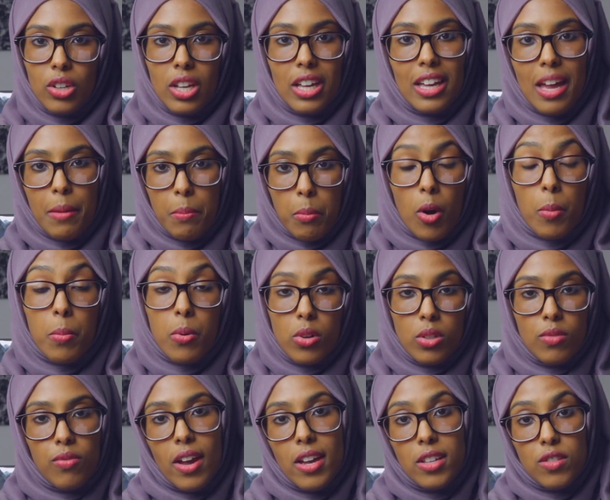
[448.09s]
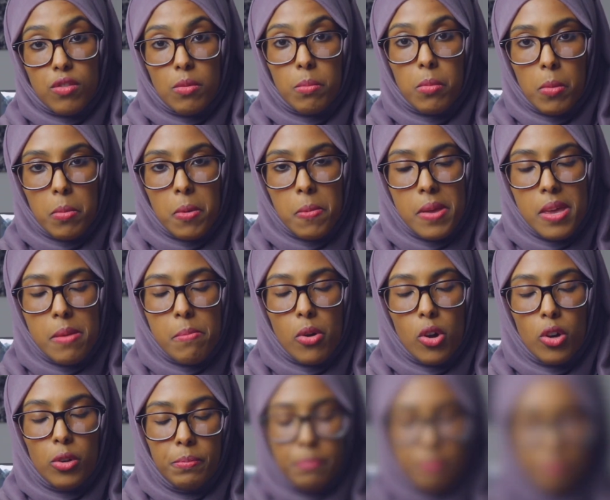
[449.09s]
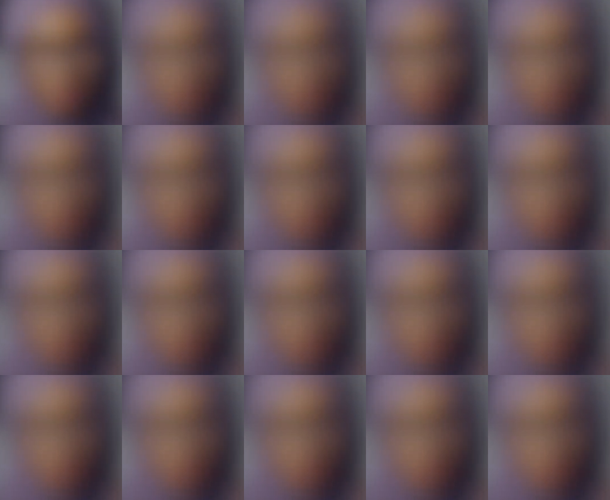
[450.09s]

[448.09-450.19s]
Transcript: can get proper advice from proper people.